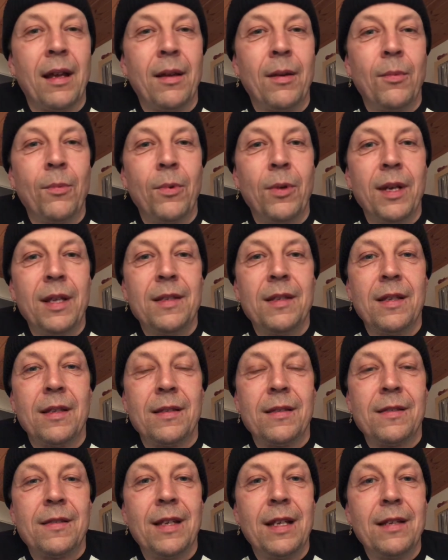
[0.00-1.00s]
what is it,
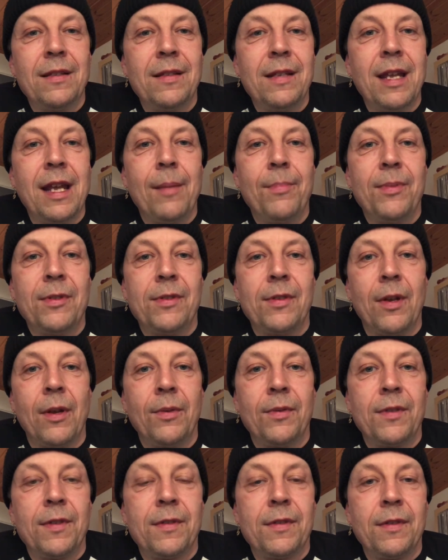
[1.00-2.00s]
60
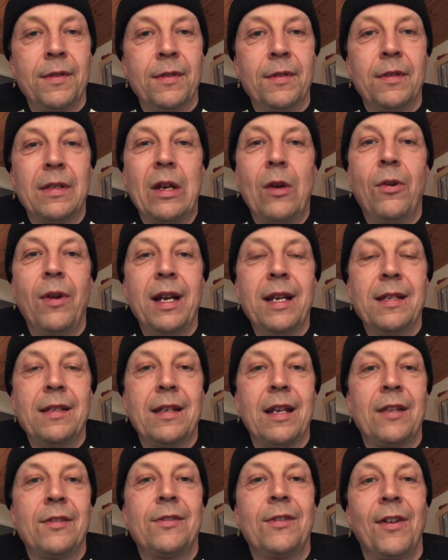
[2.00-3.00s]
episodes. Crazy.
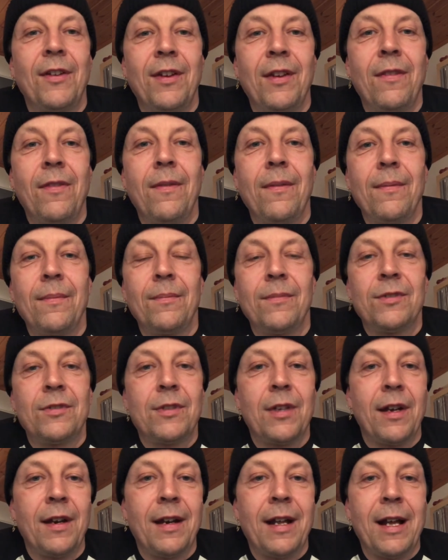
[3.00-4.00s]
I started
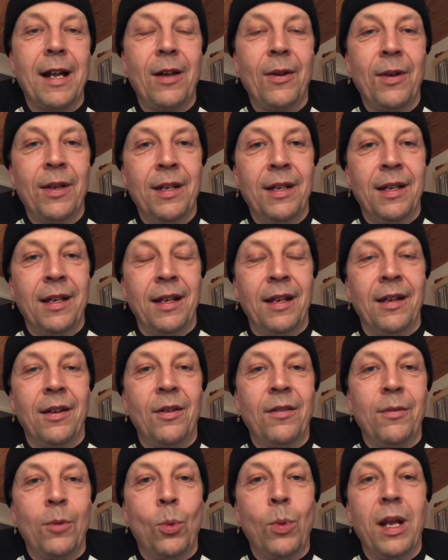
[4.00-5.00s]
out
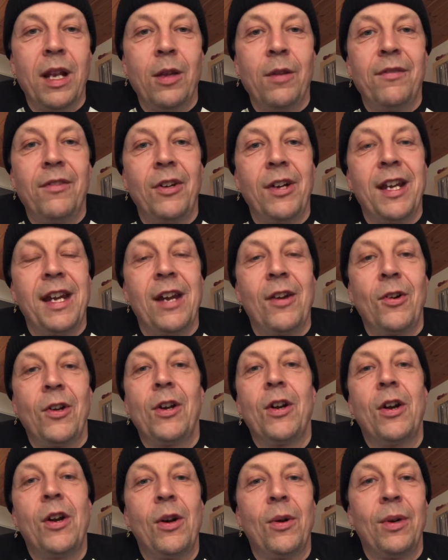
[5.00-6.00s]
well over a year
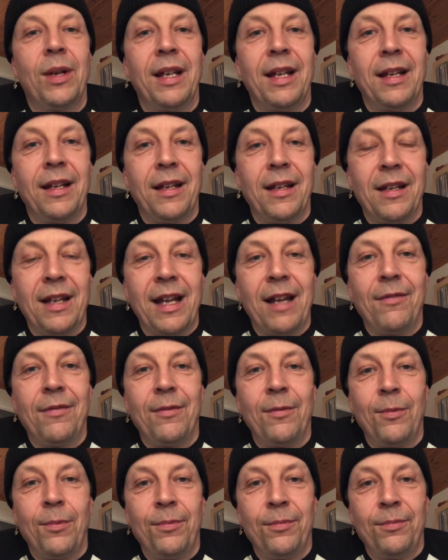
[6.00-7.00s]
ago,
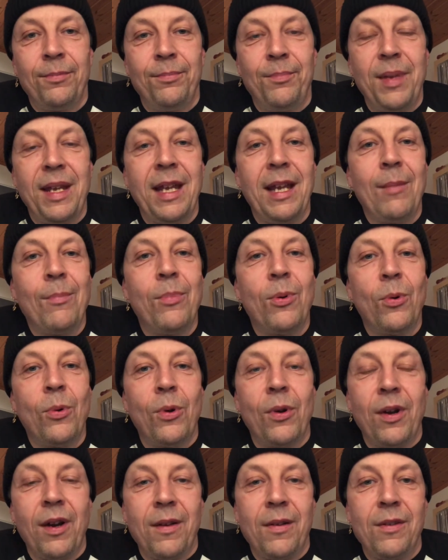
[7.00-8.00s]
being
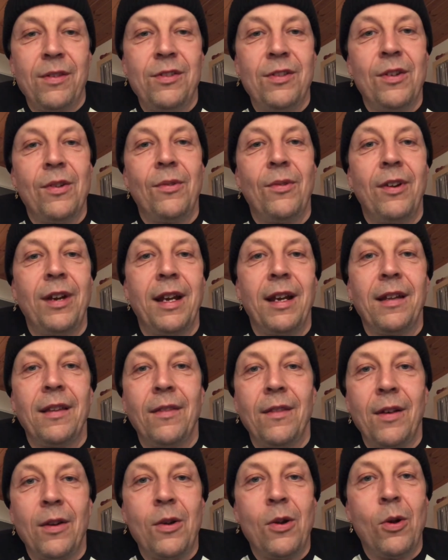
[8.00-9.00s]
bored during
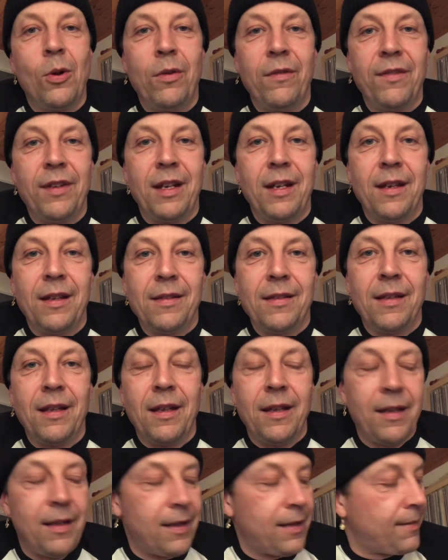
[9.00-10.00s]
the
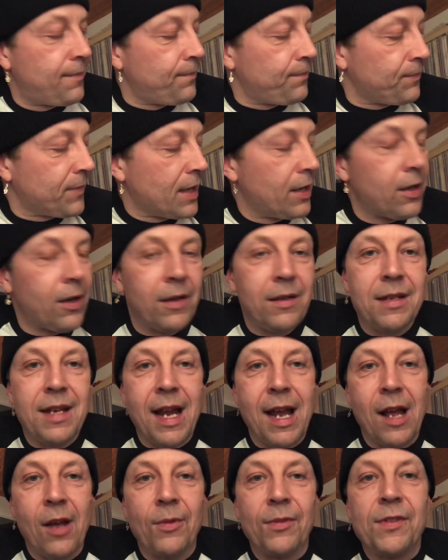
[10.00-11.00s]
COVID
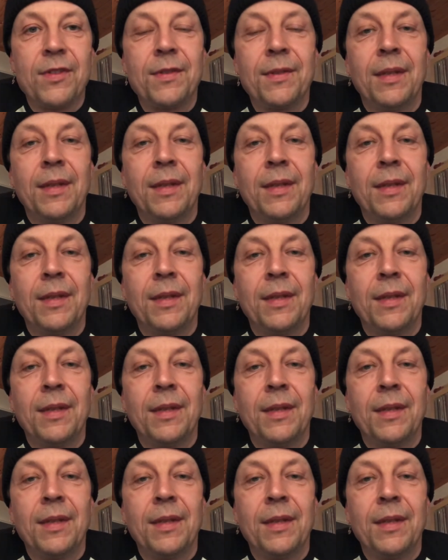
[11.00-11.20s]
lockdowns,